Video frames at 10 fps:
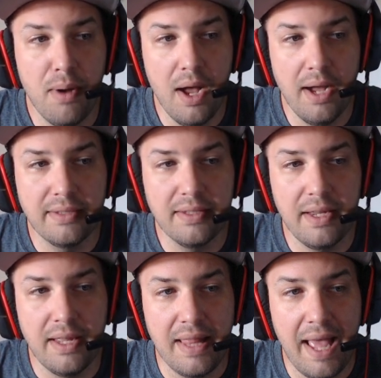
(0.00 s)
But
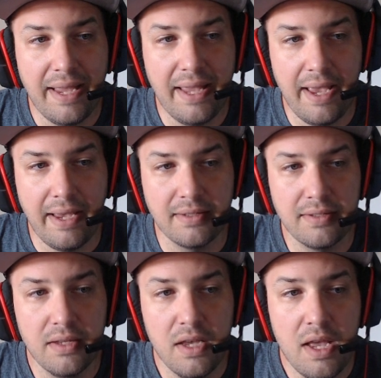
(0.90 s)
in that
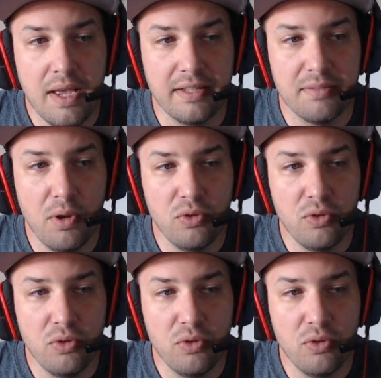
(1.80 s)
case, it's